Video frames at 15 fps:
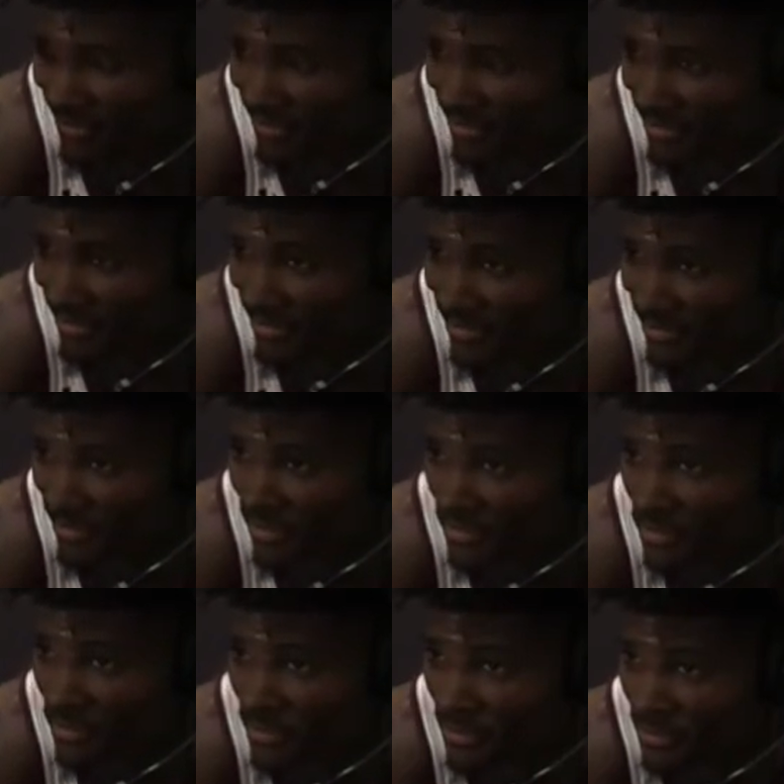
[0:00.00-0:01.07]

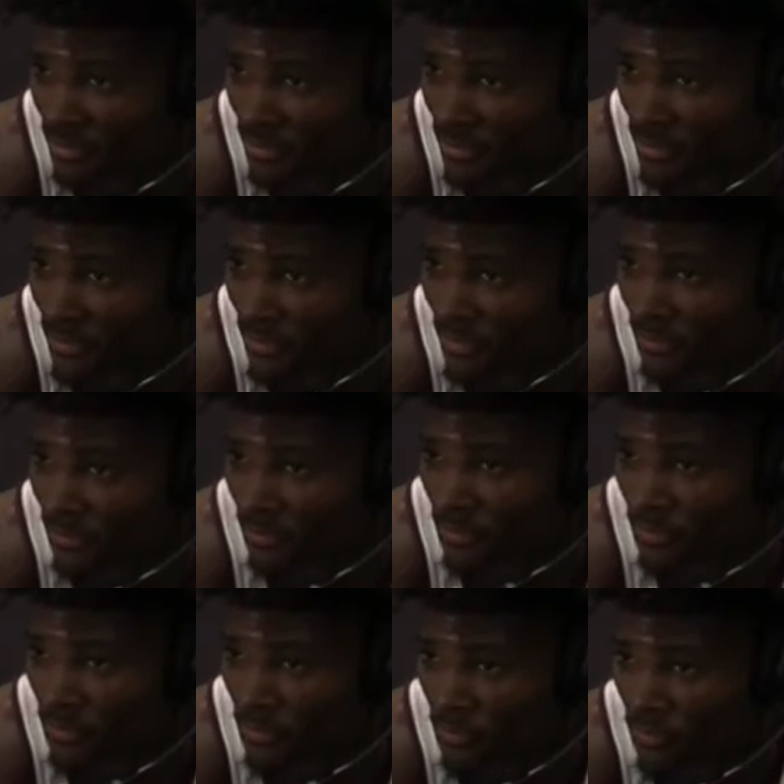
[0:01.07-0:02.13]

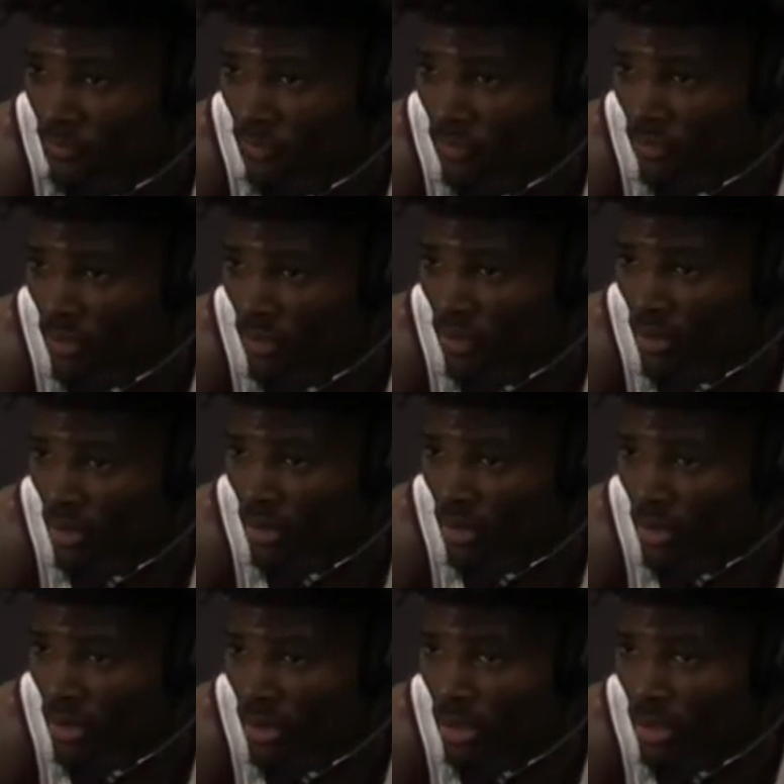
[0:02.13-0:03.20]

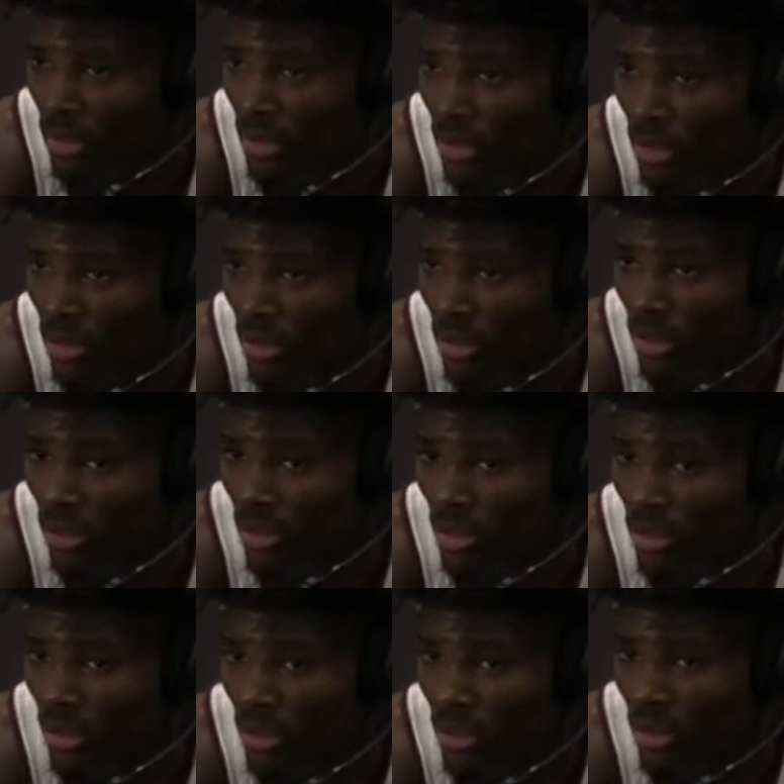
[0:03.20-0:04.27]

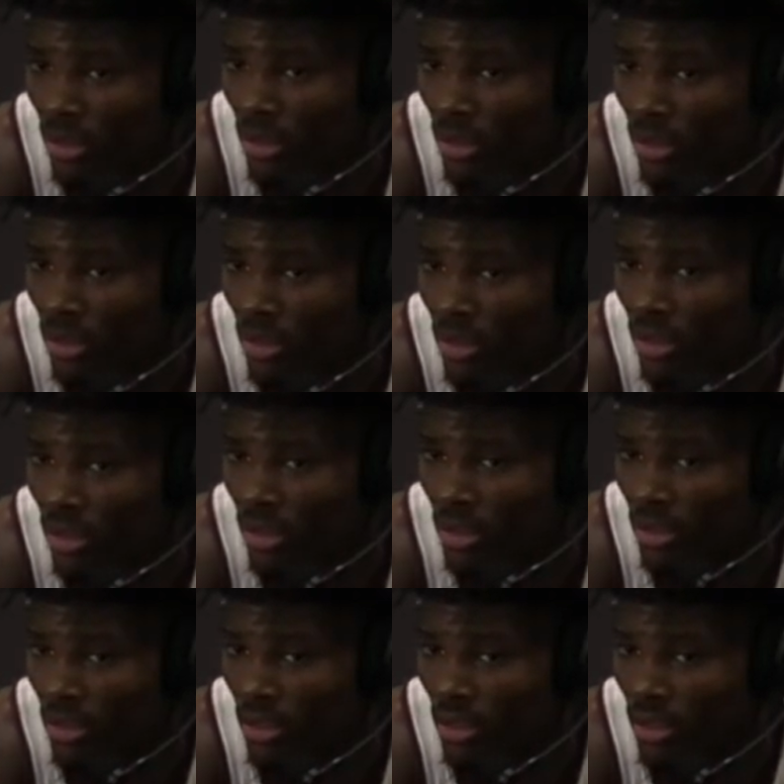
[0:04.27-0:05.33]

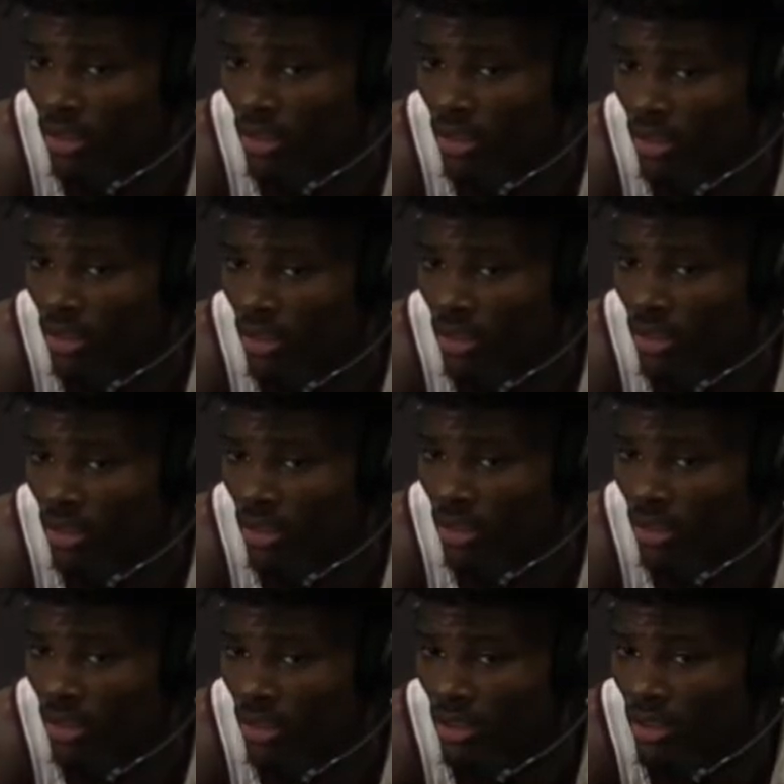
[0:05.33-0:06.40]

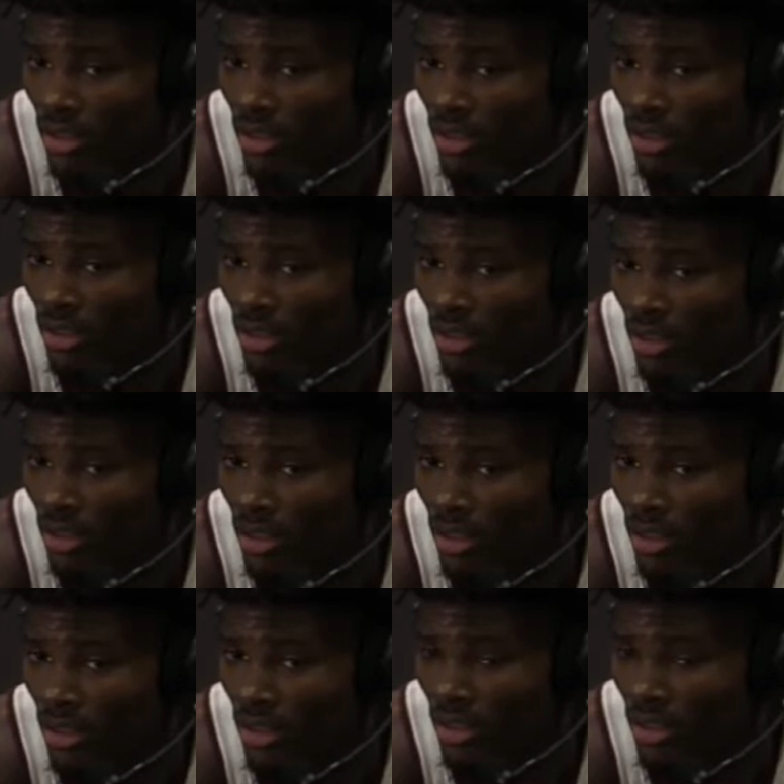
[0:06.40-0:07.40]
The person shown says nothing.